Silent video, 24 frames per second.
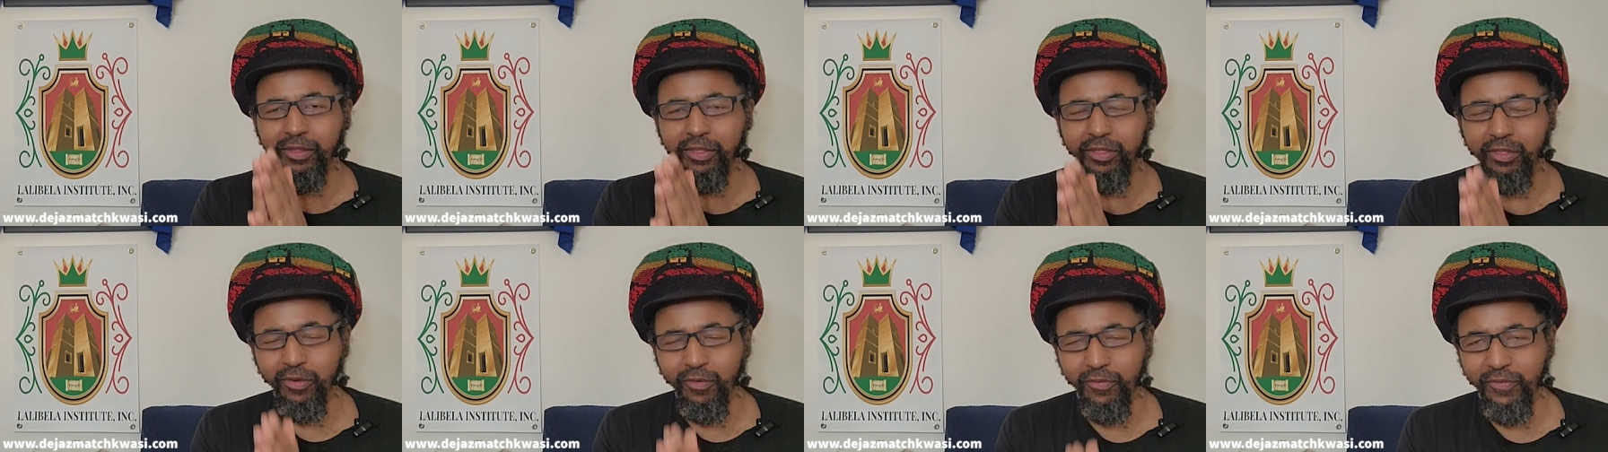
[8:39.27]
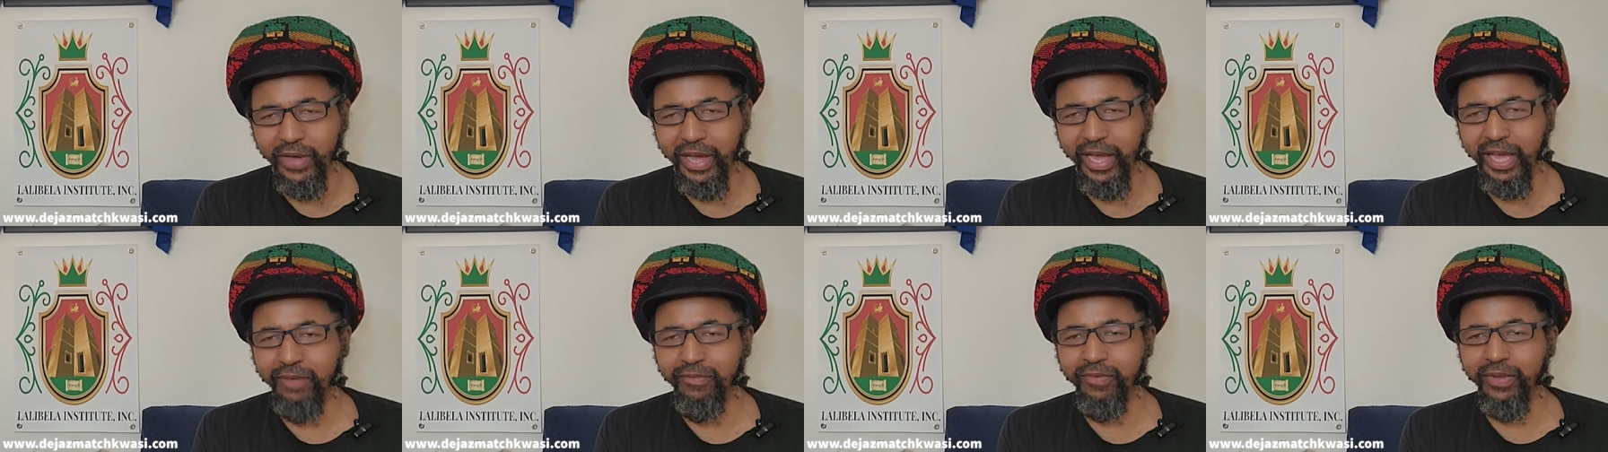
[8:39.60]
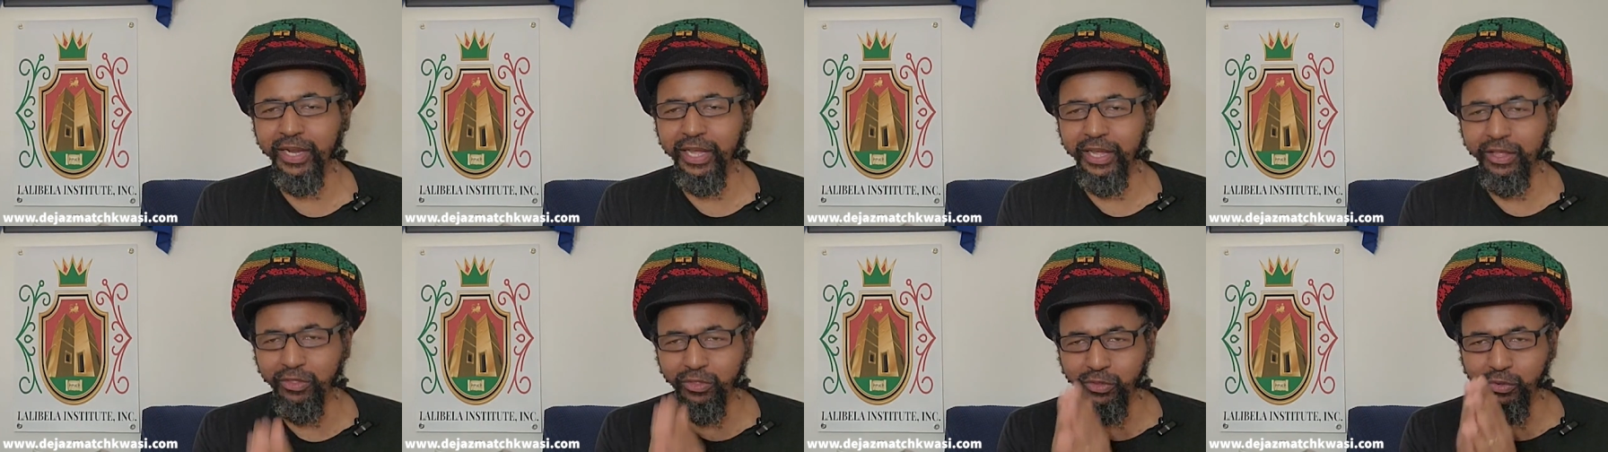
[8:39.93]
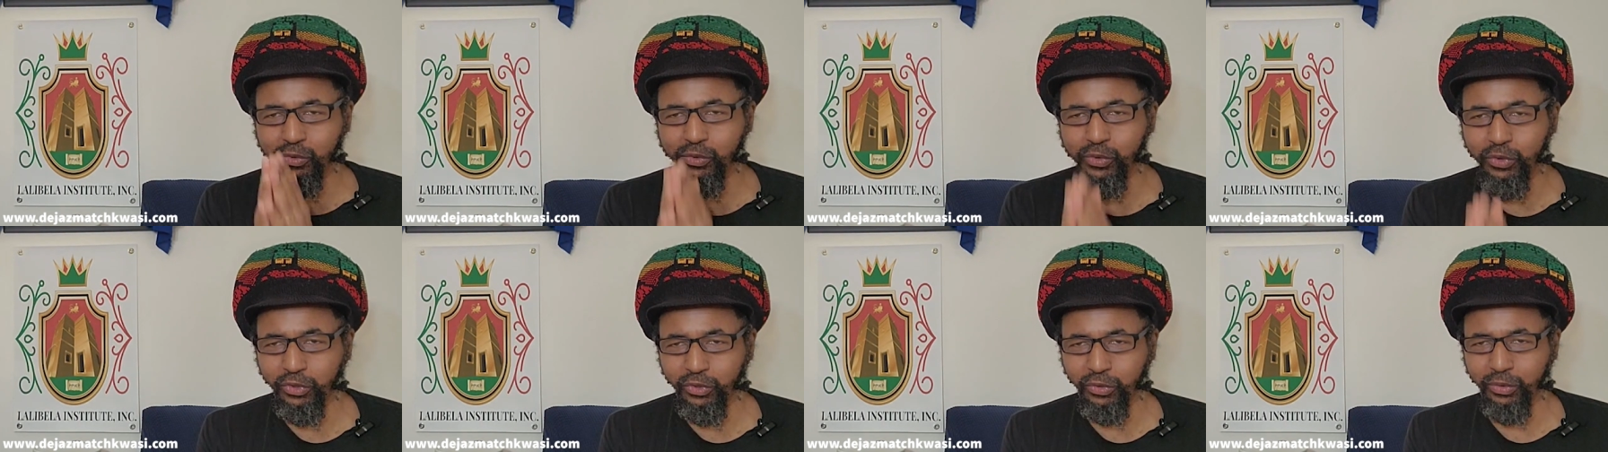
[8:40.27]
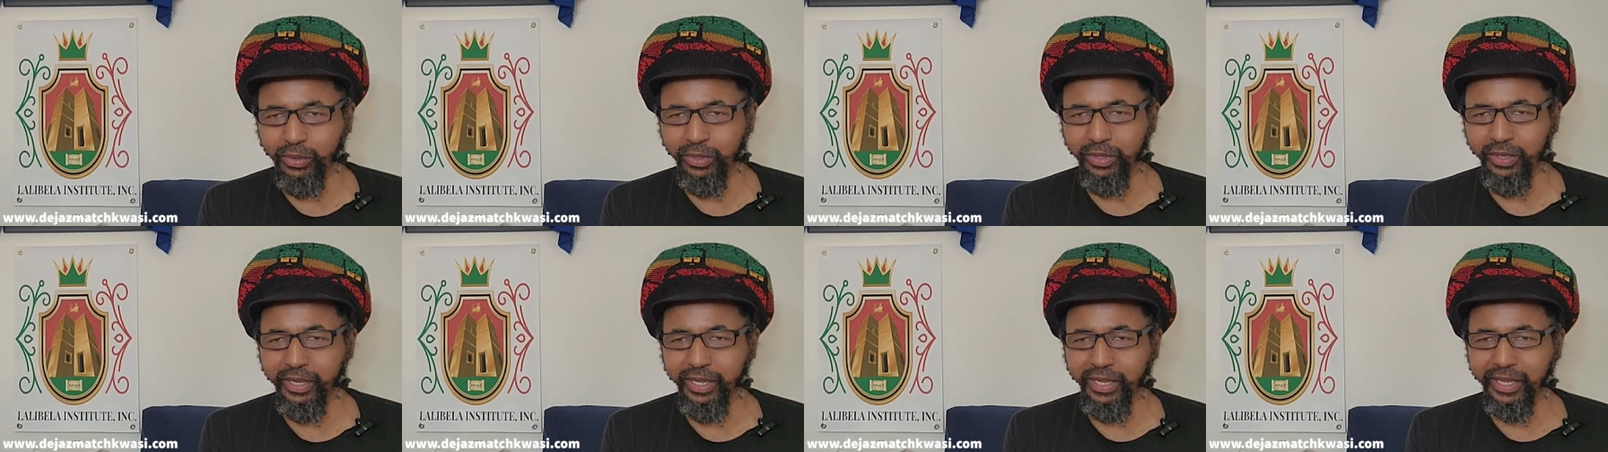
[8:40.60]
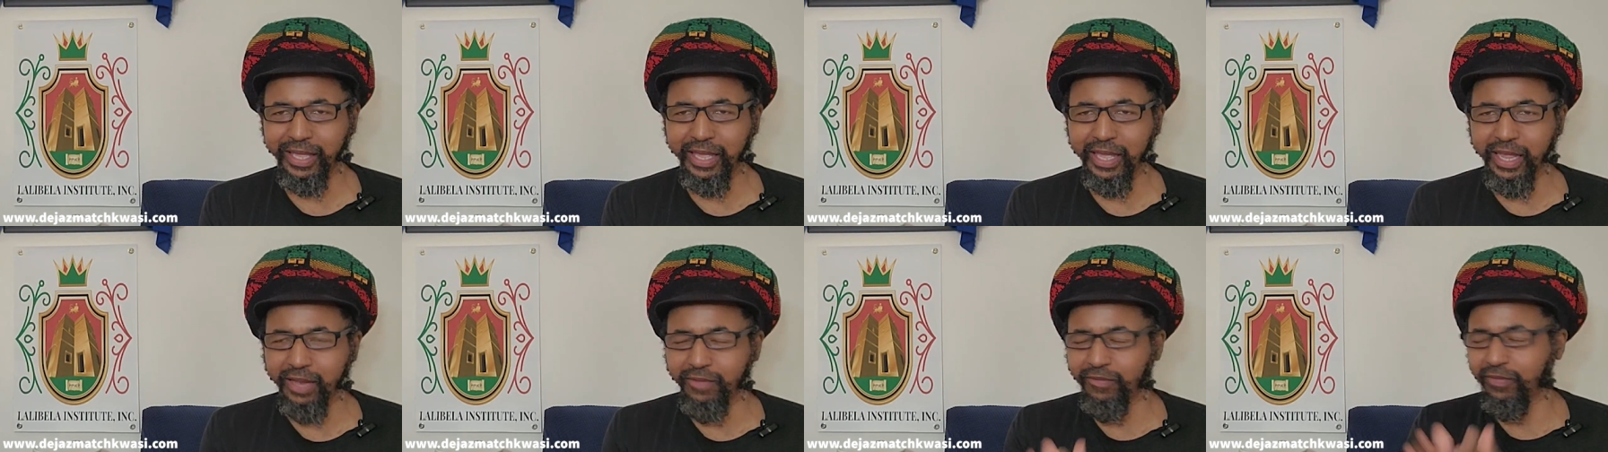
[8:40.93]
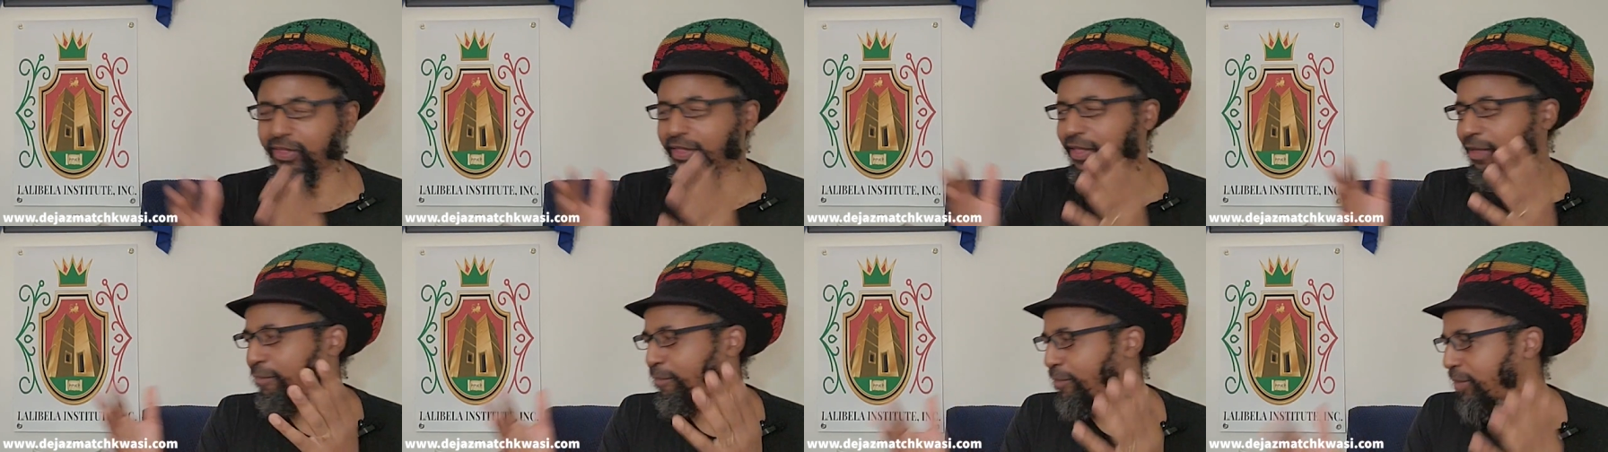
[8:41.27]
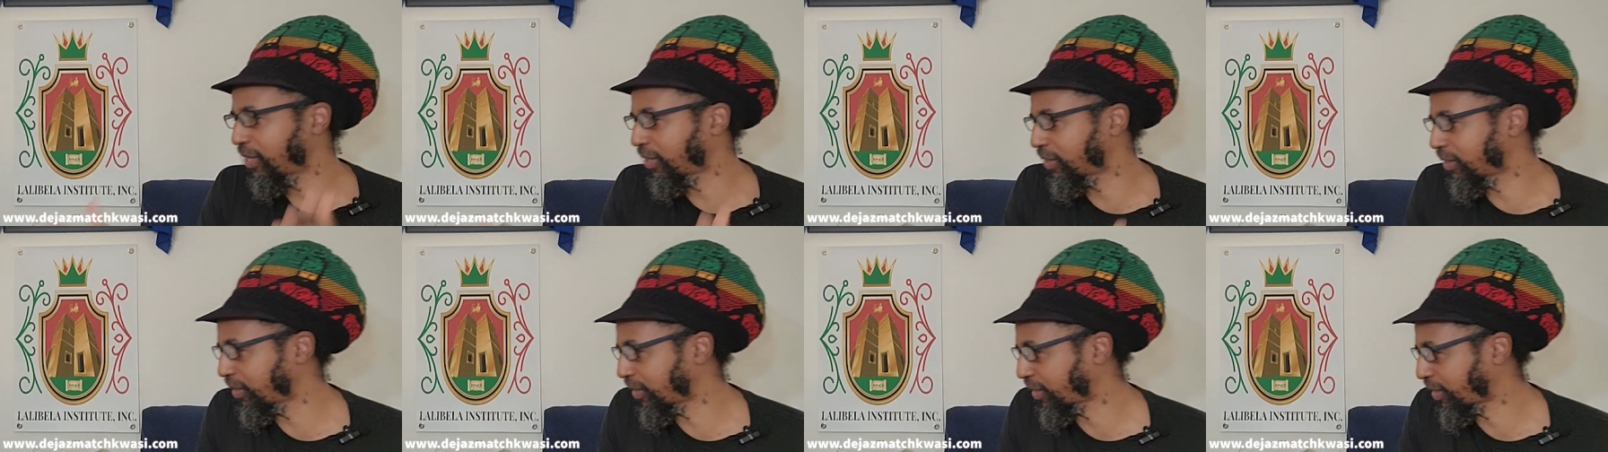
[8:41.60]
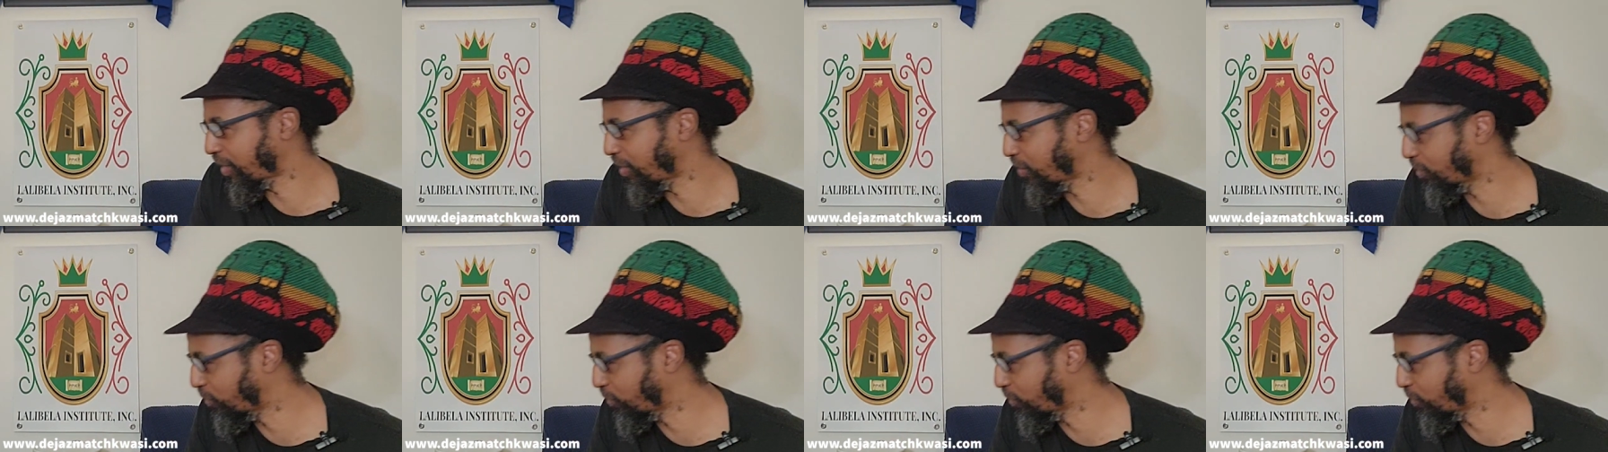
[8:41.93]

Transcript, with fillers: survival as usual. I can't even say business